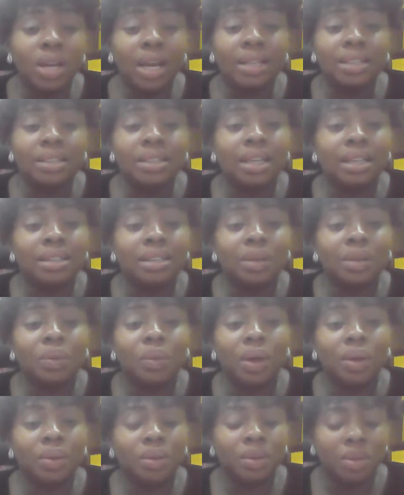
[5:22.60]
at it and say,
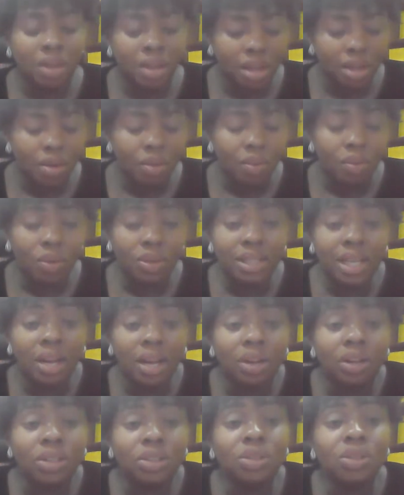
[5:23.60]
well, was
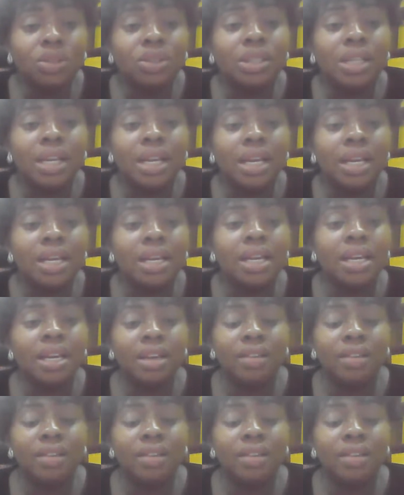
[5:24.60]
that undue delay?